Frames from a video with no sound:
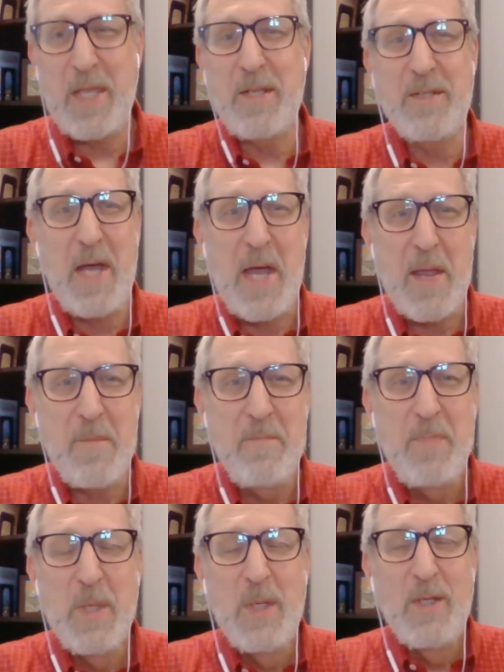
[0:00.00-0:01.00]
take
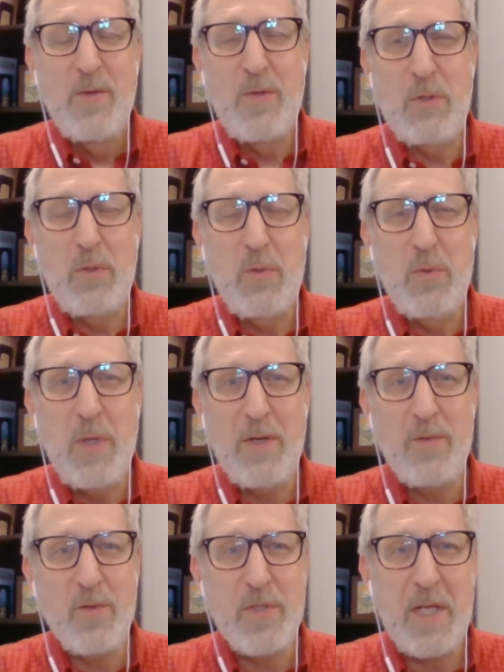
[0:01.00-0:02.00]
time to
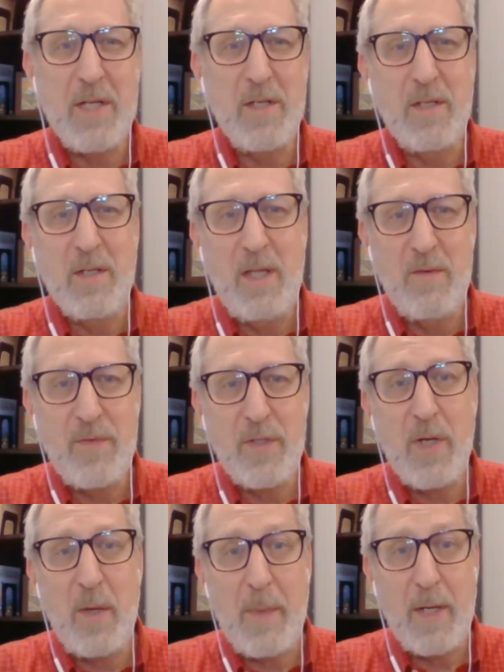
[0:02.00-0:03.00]
understand and
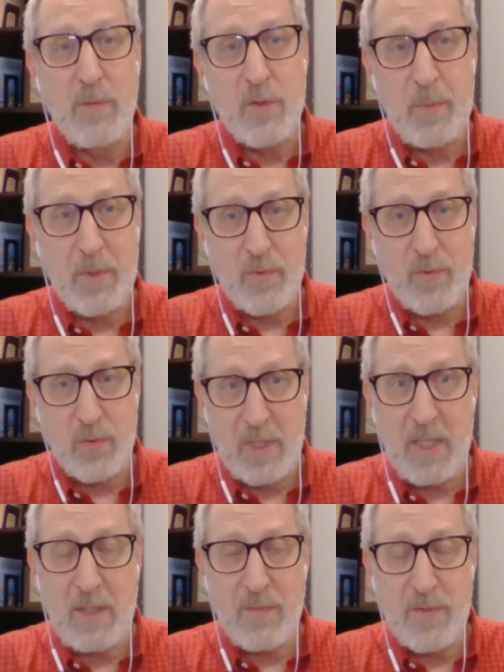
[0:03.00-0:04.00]
figure out my own spiritual
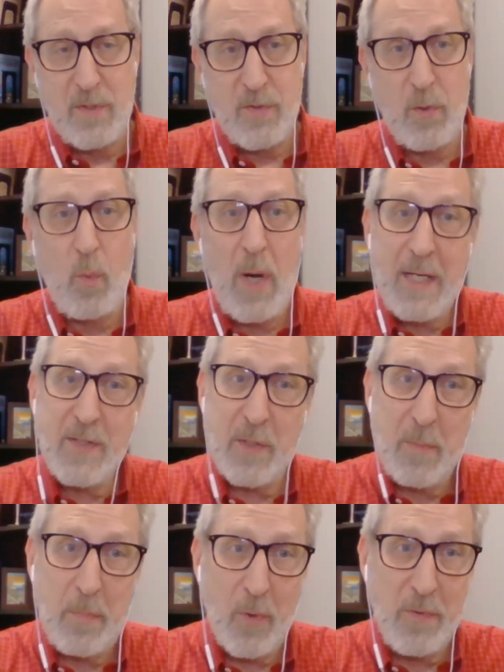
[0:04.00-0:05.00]
gifts. So why is it
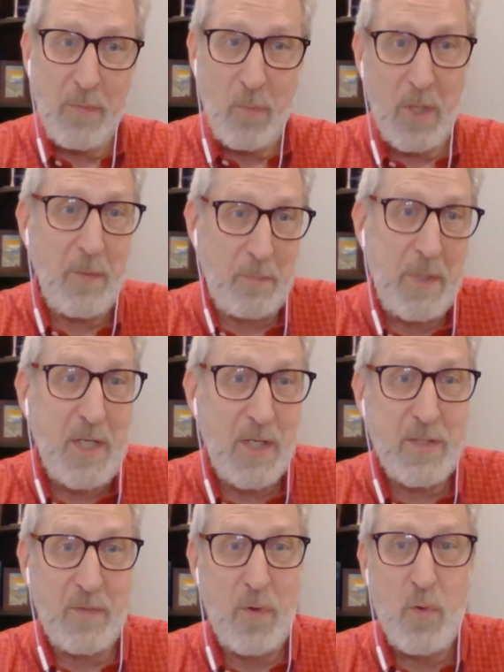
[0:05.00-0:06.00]
important? Well,
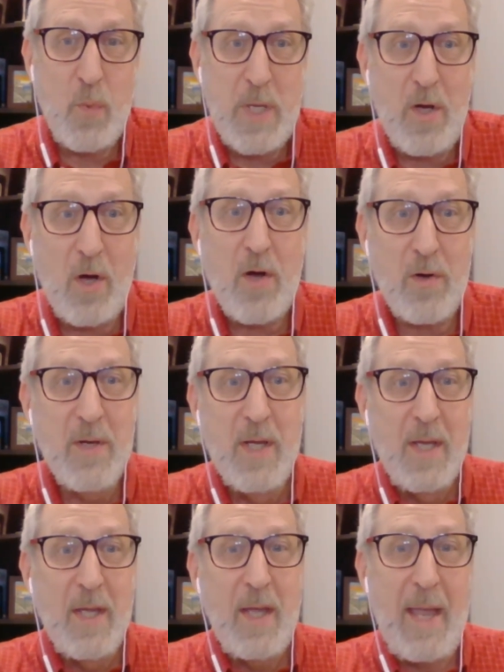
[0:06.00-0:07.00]
because of who we are
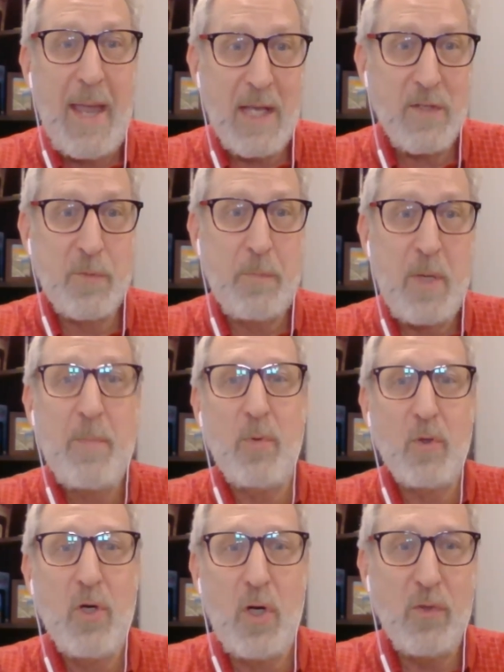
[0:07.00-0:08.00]
as
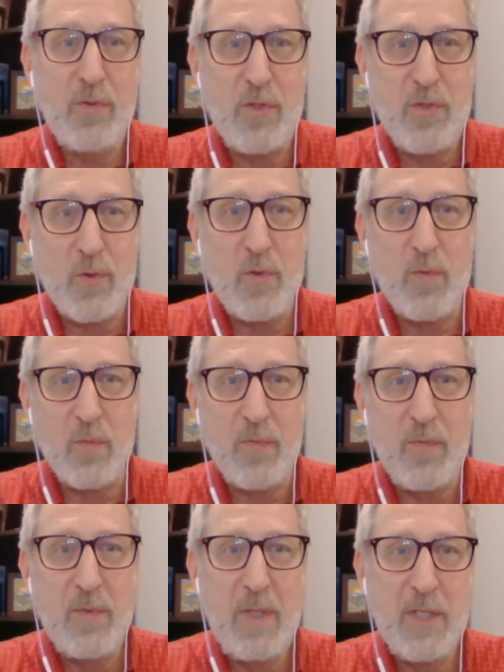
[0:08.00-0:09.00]
people called to serve,
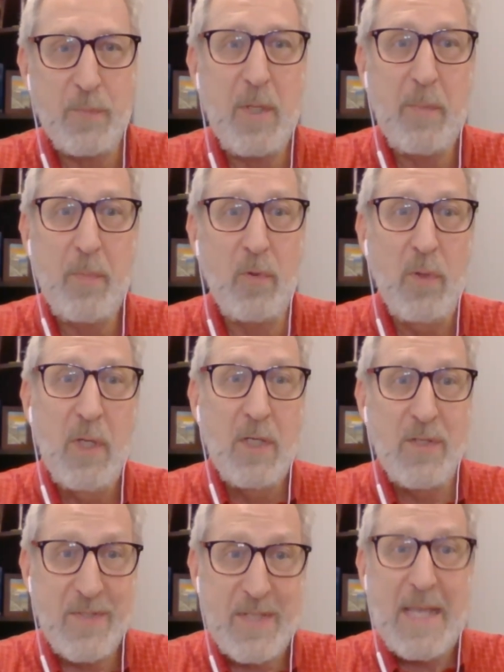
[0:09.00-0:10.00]
as people
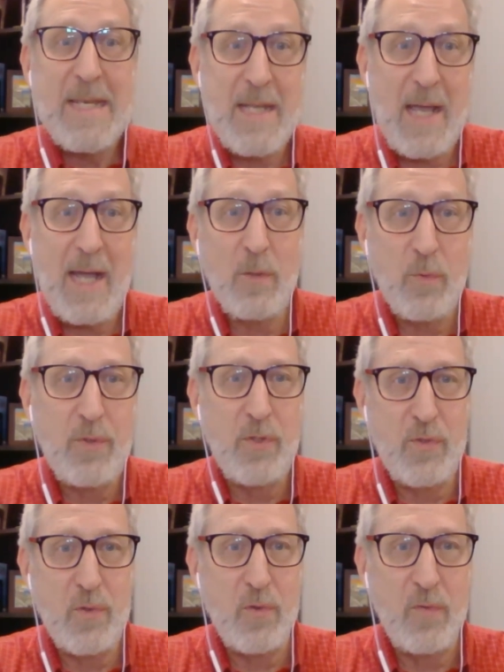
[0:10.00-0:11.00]
sent out to
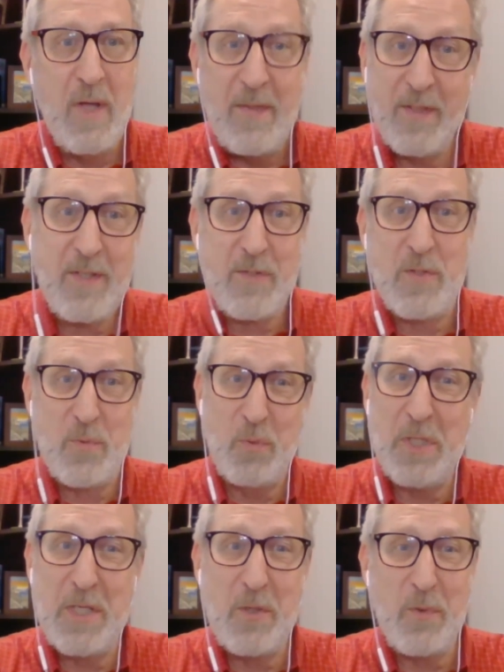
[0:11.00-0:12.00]
serve. I think this is
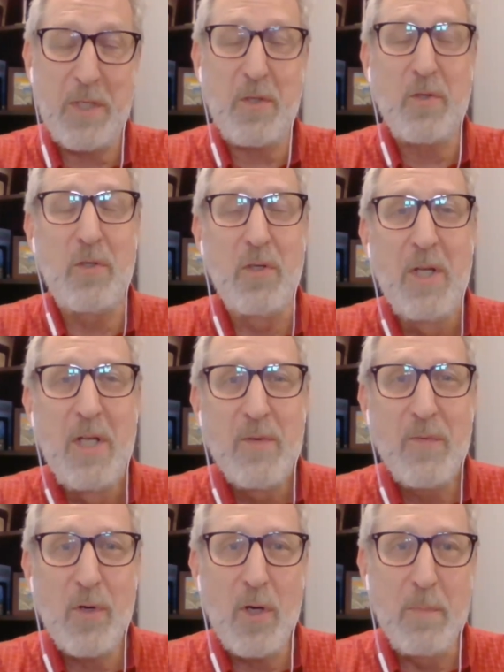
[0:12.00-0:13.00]
really critical
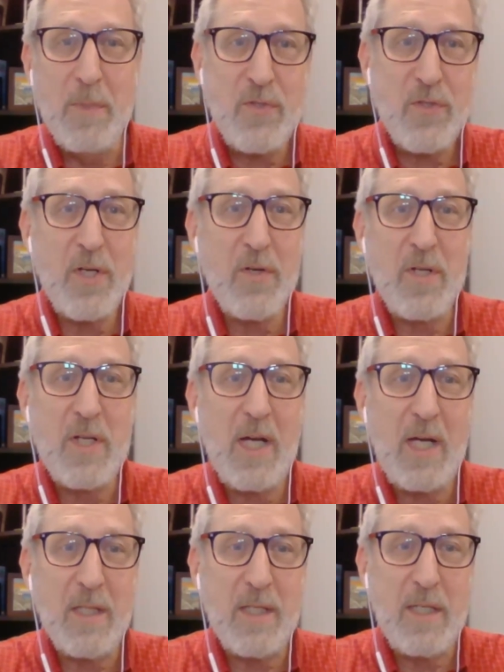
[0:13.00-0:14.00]
for our missionary
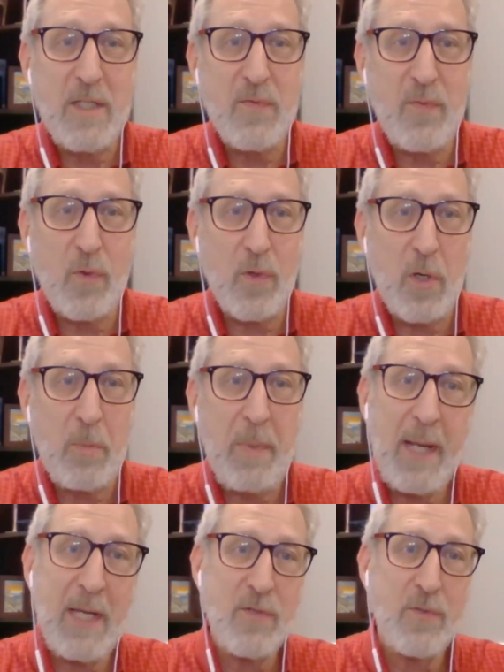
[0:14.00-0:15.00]
colleagues, for our
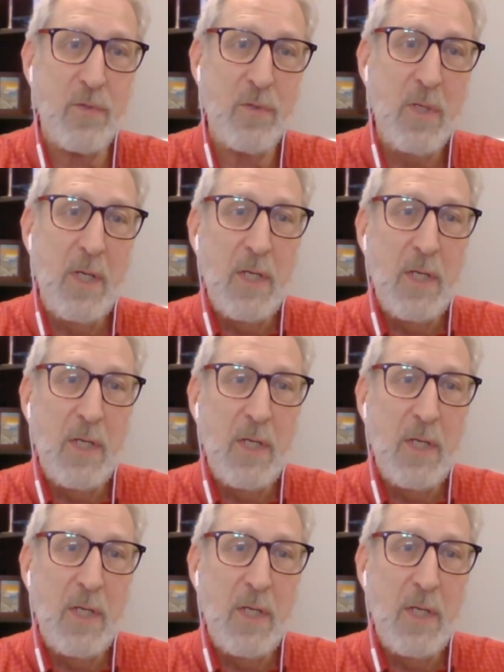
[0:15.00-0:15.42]
pastor,